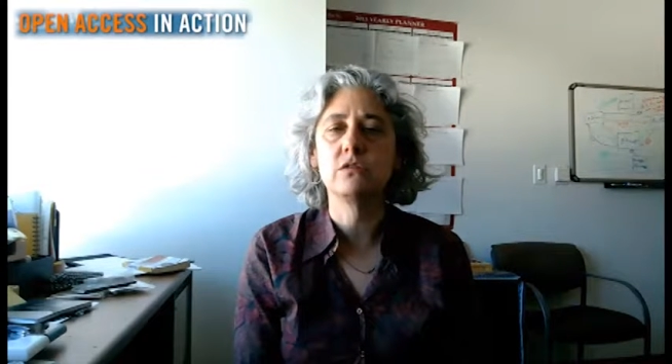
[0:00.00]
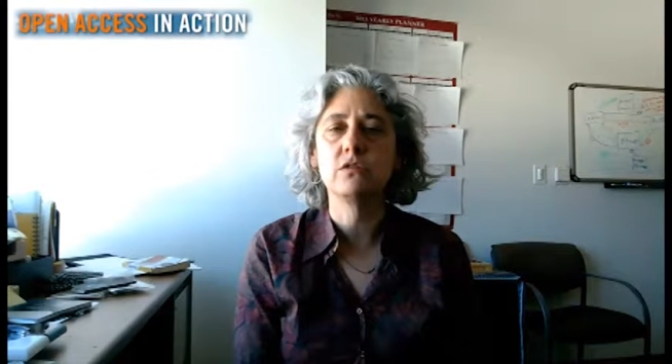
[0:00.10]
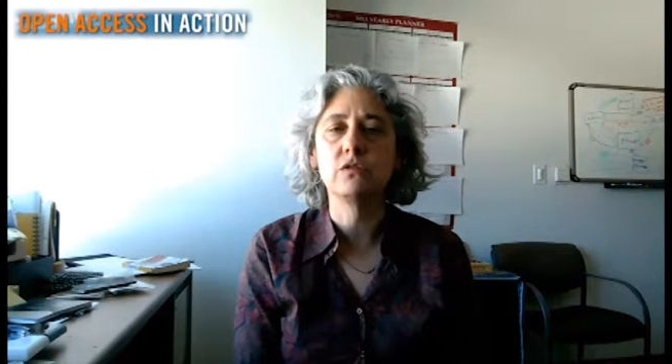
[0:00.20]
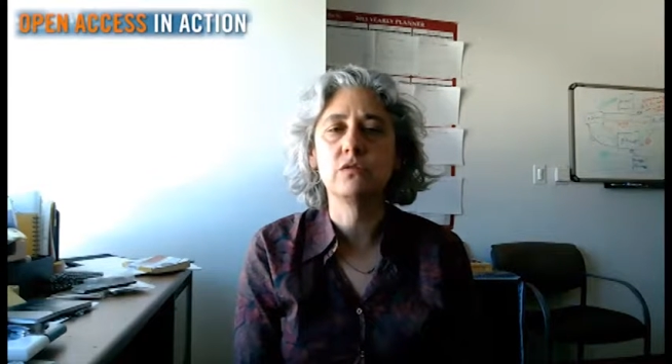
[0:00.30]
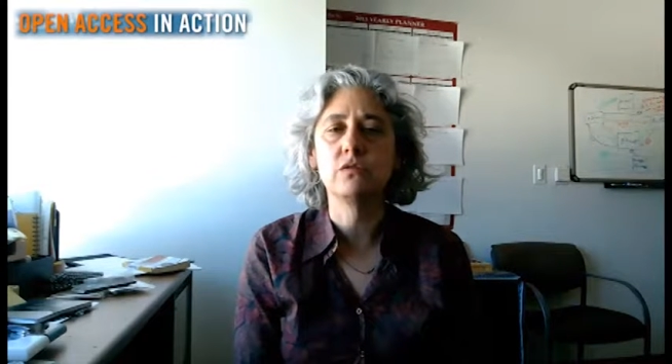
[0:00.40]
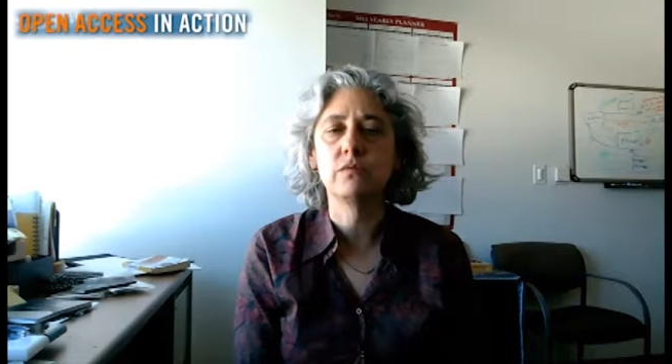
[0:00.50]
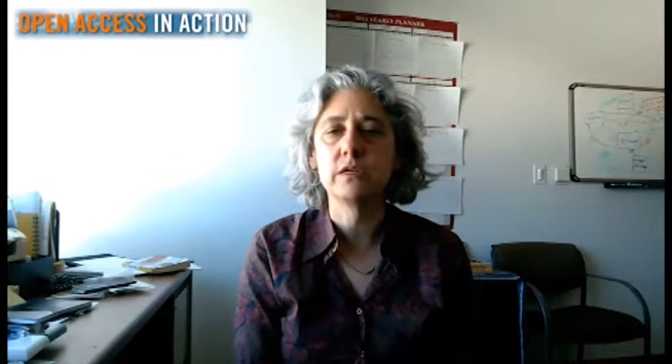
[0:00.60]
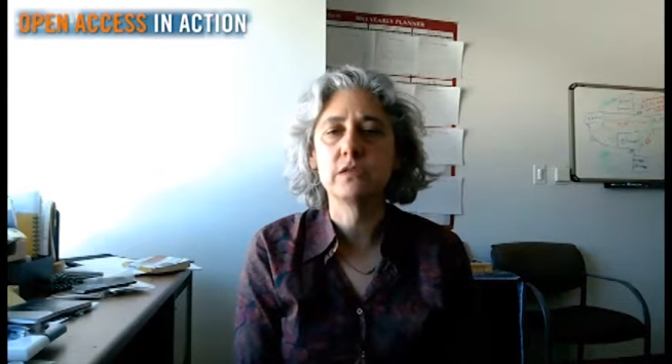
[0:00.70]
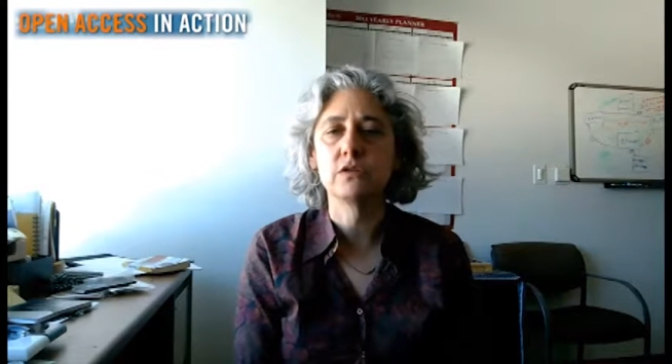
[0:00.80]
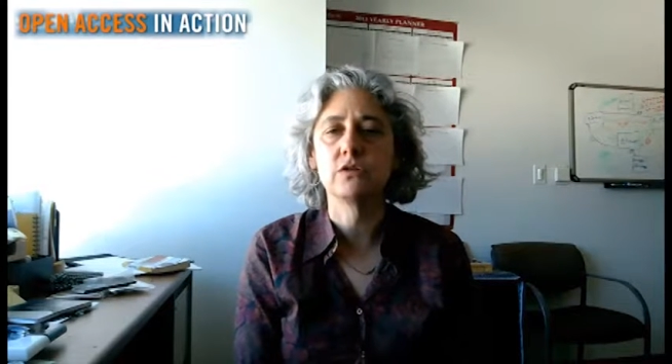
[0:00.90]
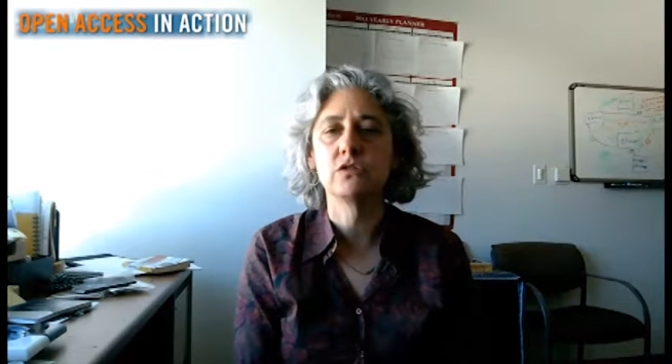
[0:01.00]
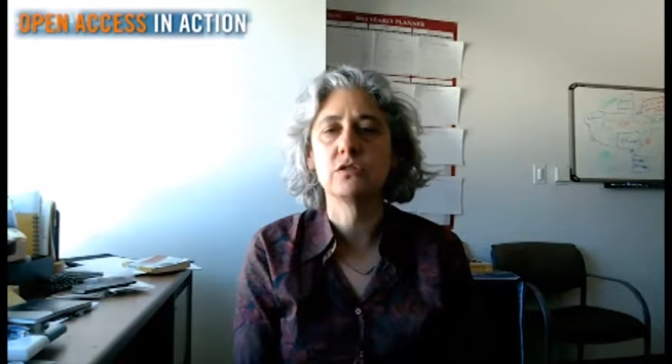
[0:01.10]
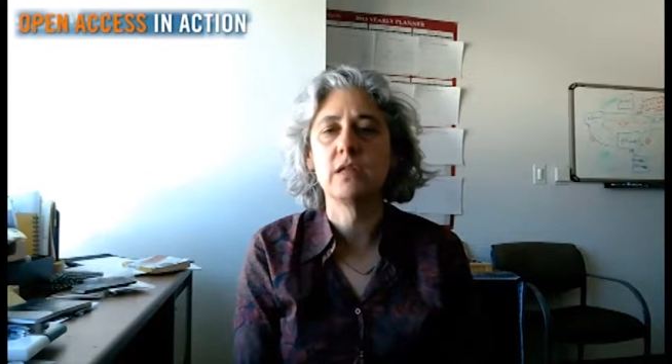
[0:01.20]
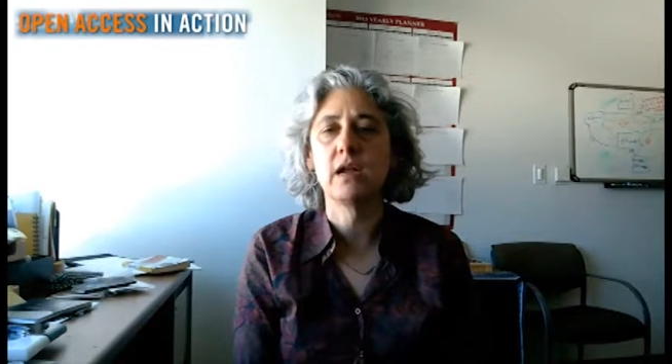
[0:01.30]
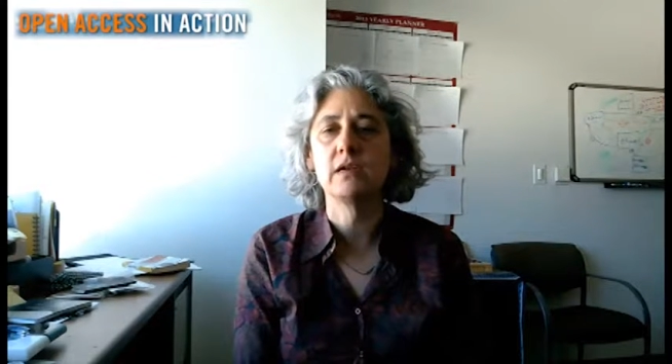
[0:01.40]
new
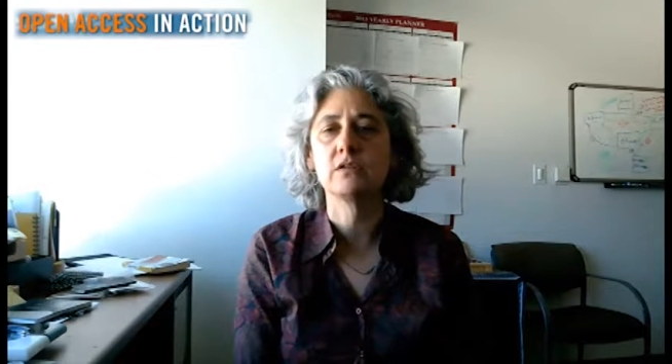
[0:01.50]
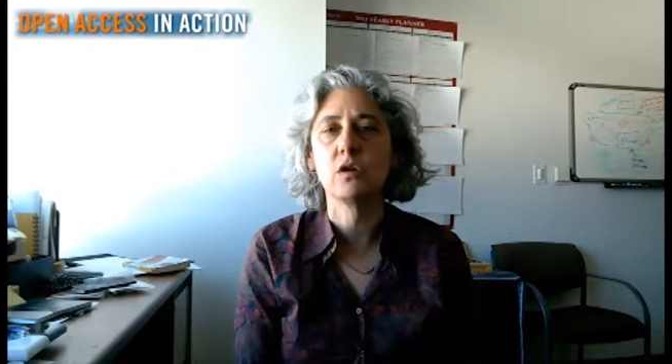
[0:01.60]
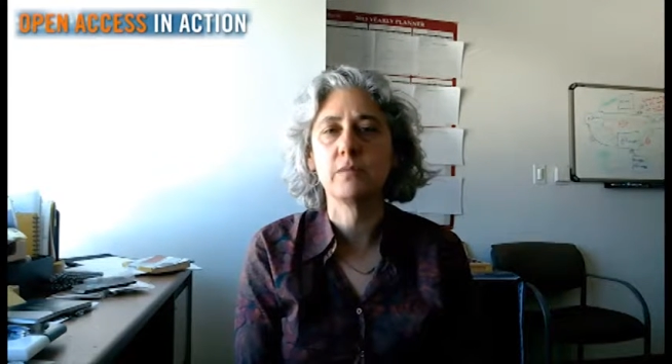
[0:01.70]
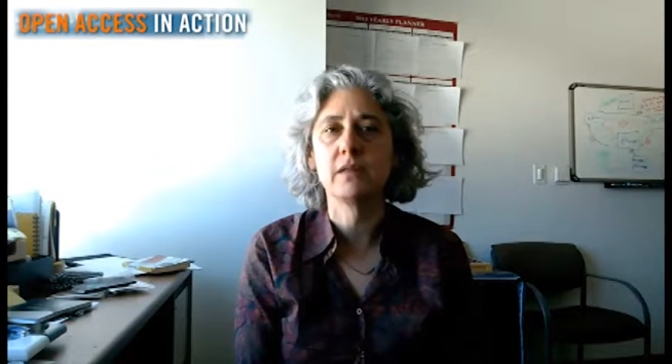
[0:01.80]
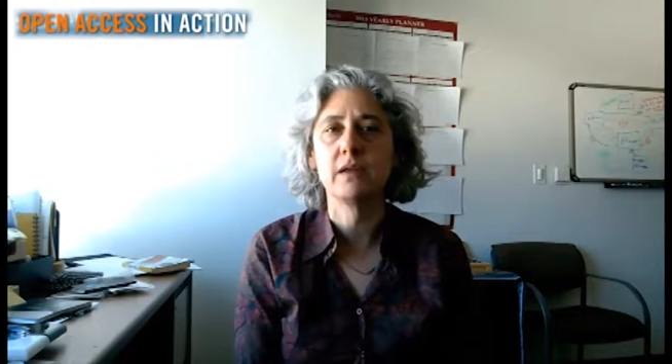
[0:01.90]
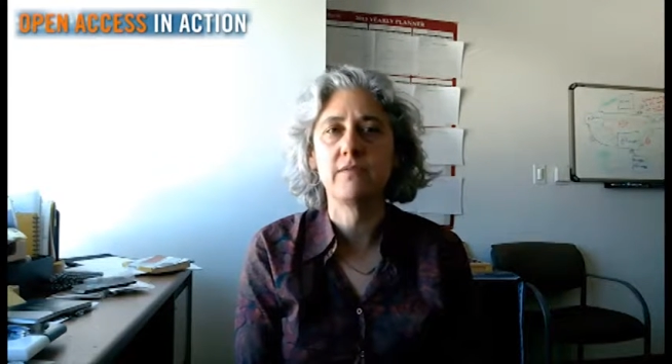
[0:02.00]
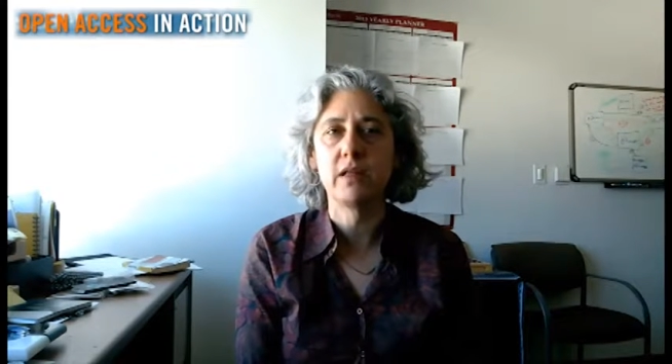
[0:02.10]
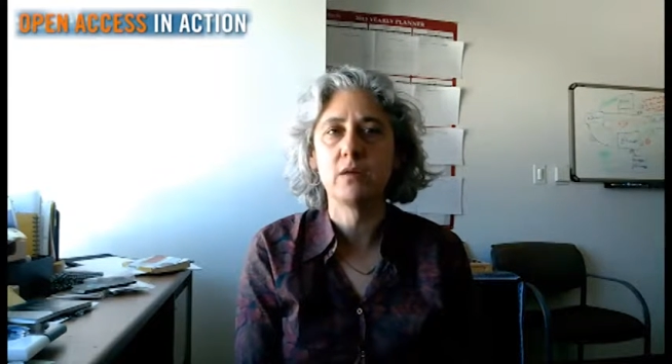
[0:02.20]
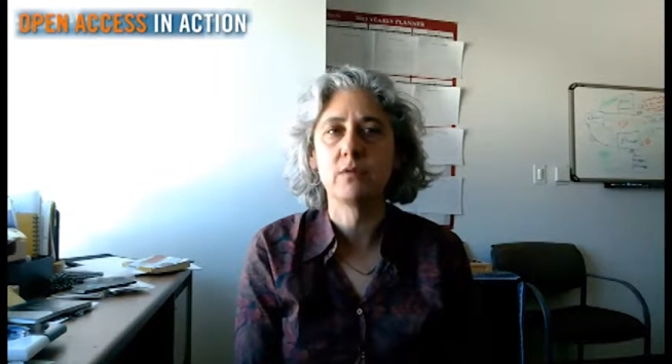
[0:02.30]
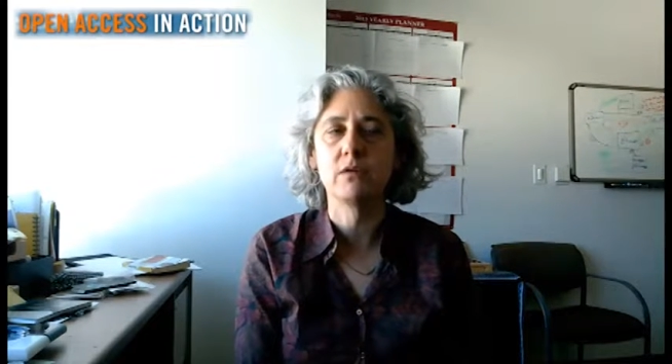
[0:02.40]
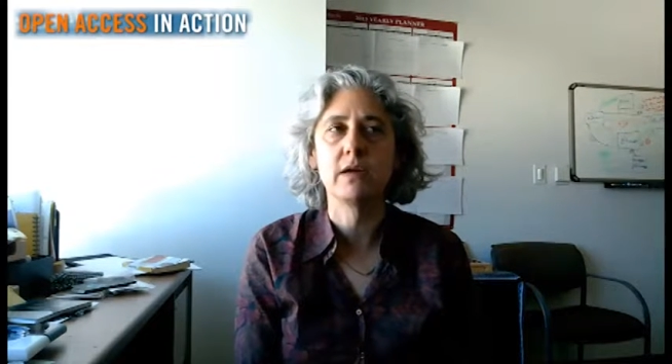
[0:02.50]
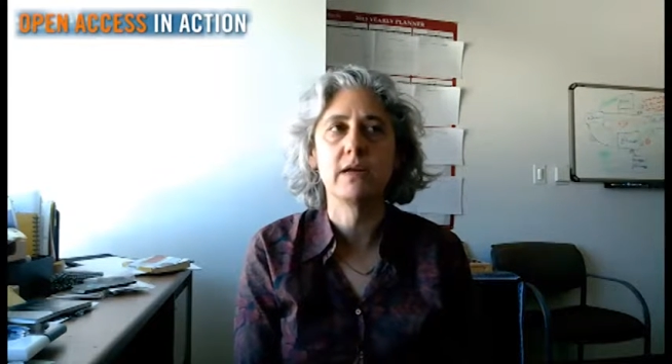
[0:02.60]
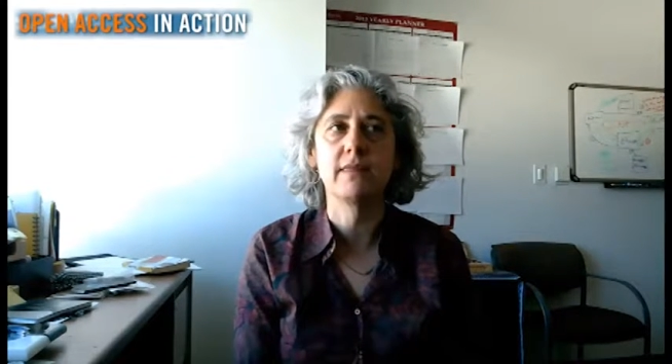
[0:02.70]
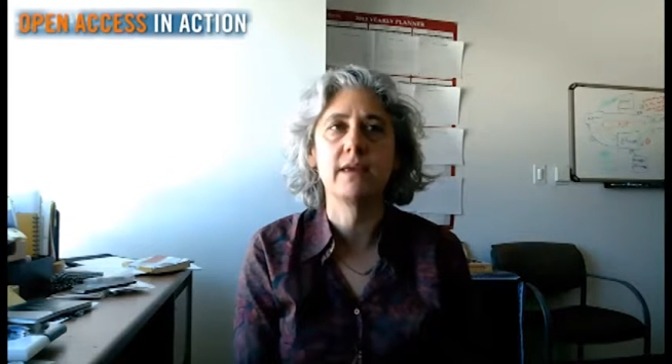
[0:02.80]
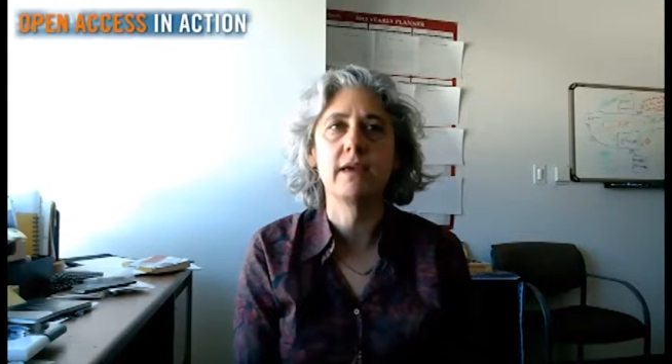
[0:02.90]
research that is openly available,
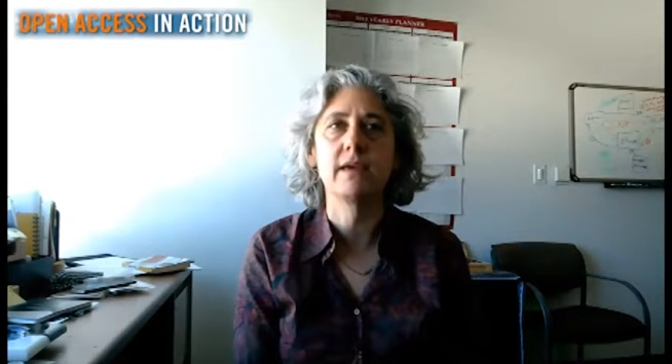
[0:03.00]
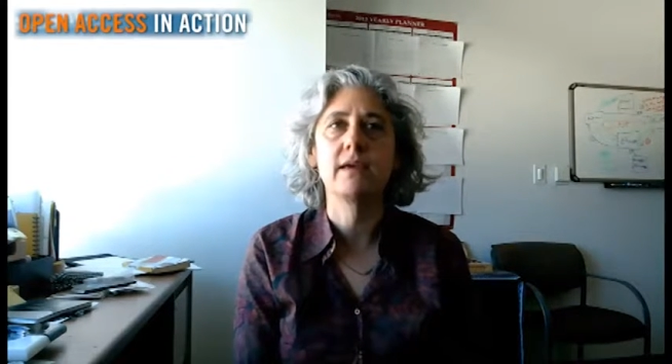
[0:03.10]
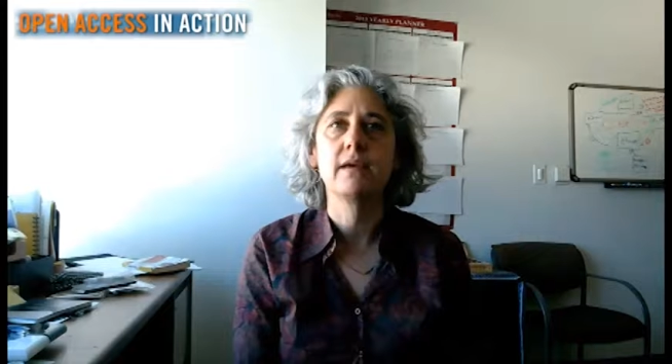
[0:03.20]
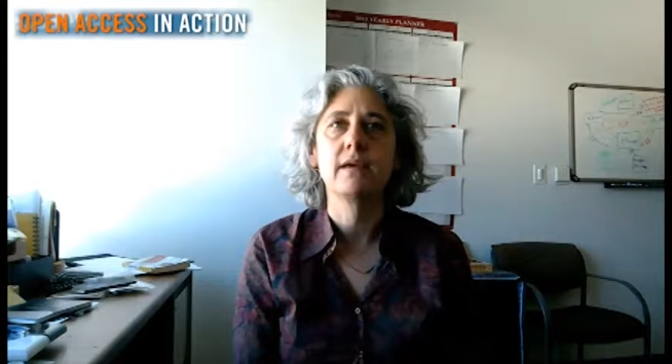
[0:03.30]
and I think